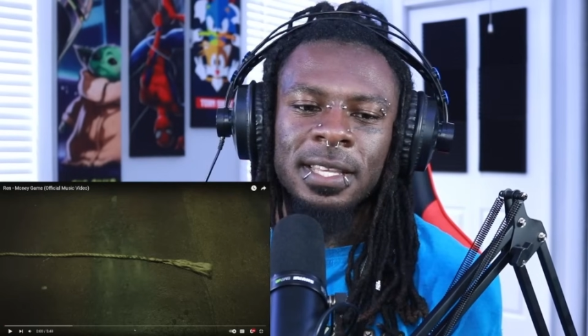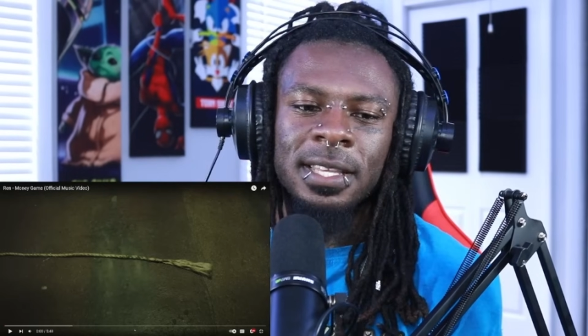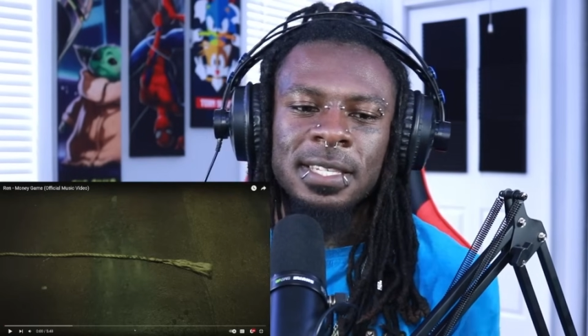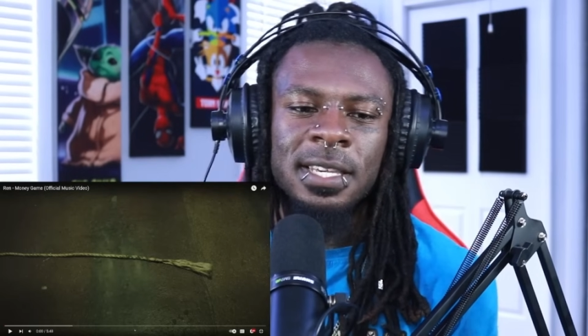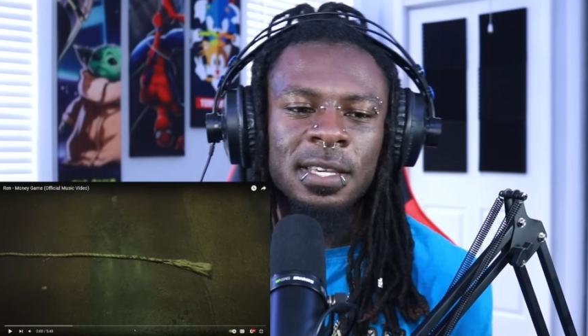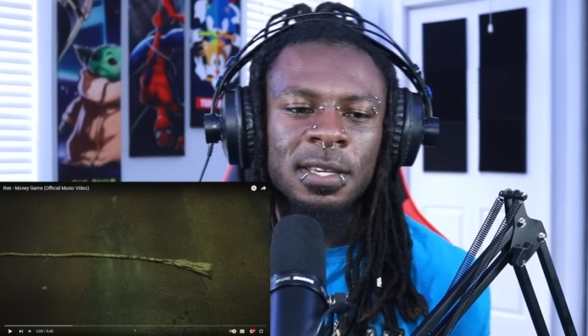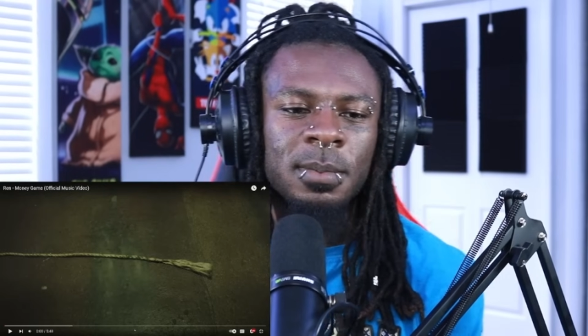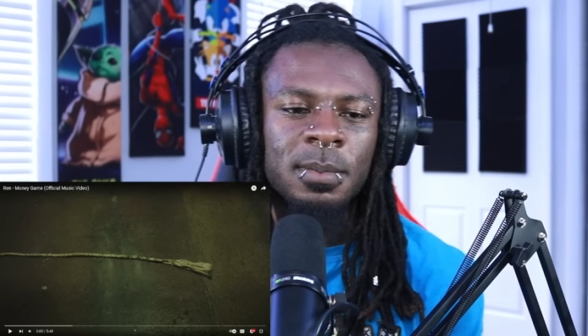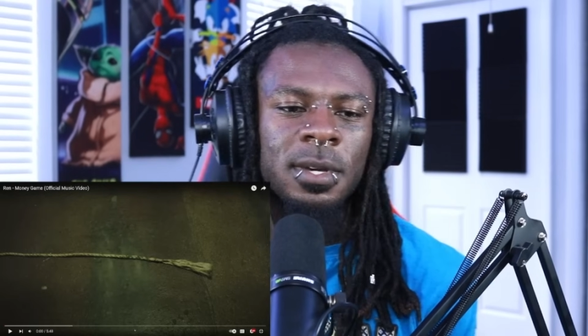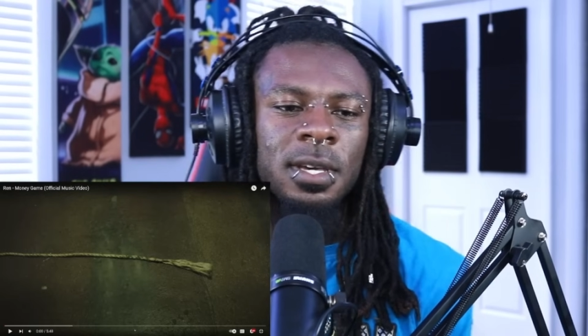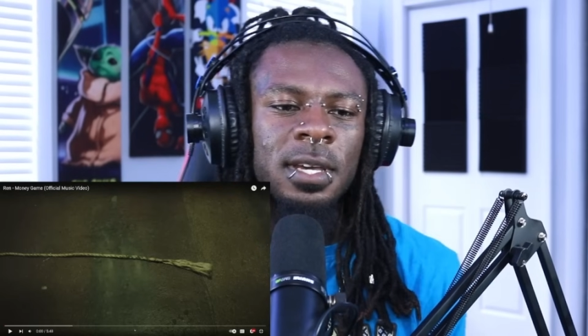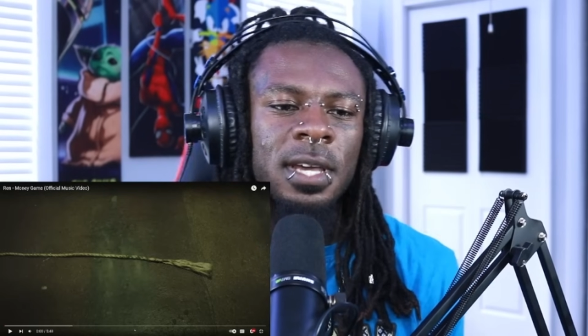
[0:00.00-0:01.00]
the
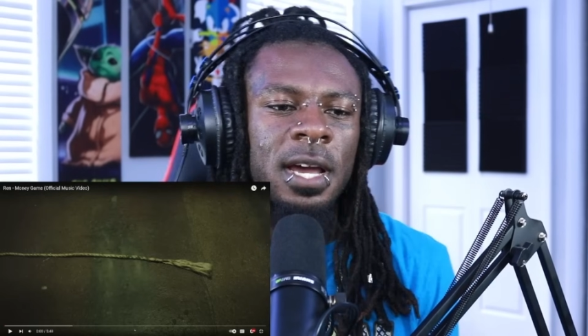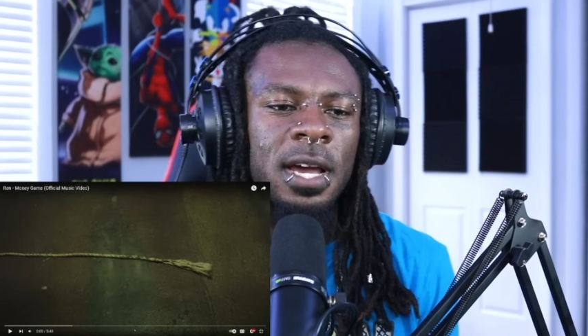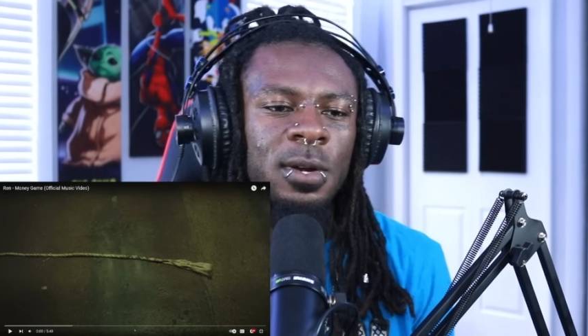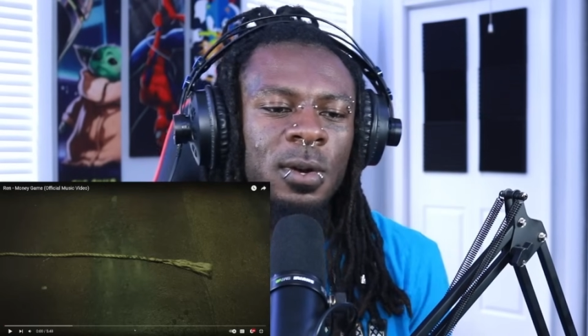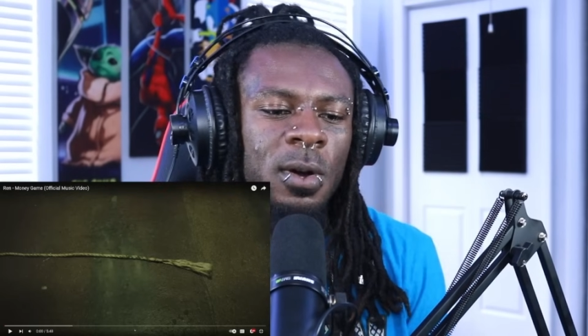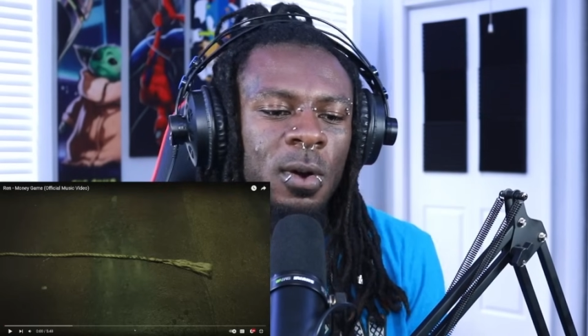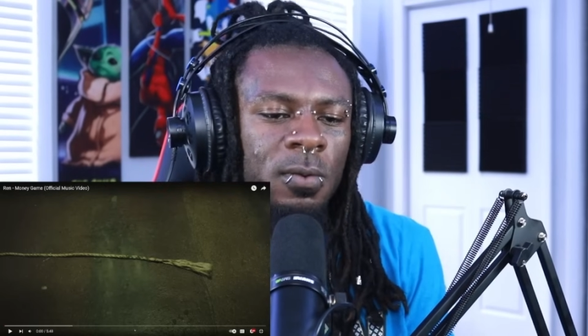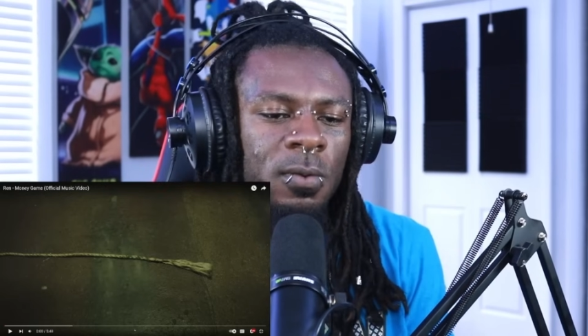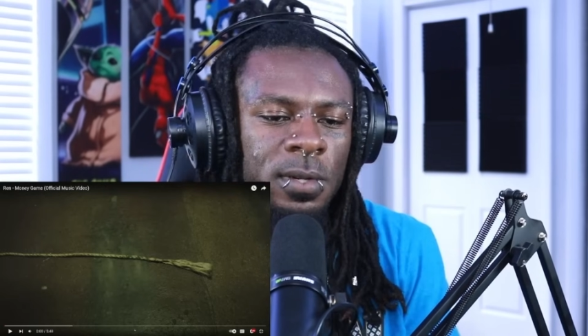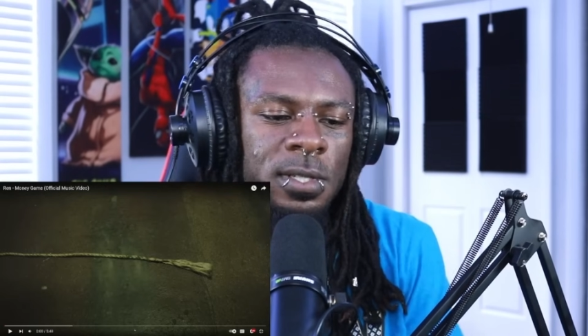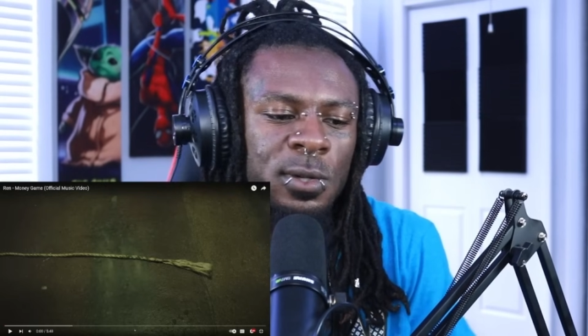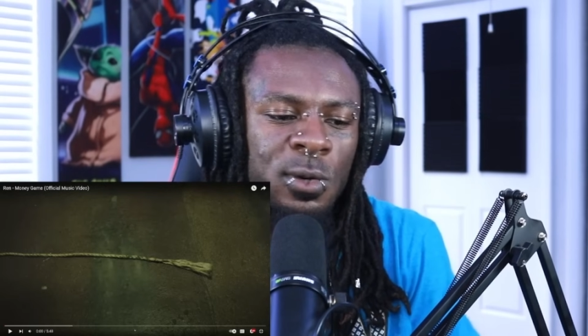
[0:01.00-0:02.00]
team got it
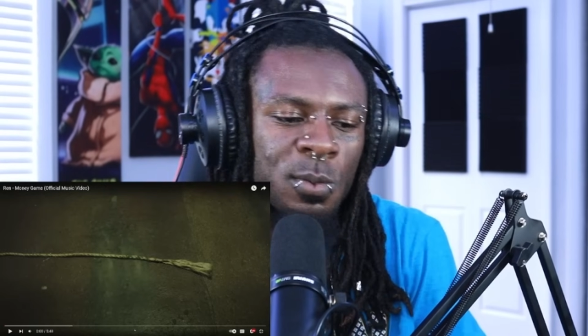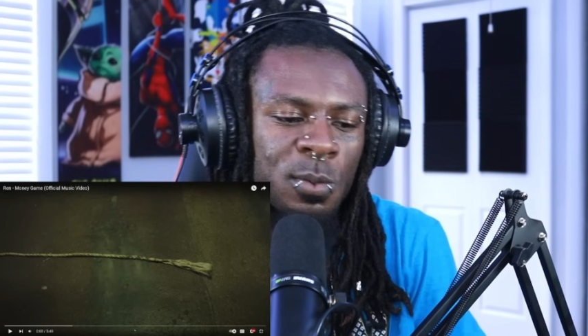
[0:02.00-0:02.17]
over to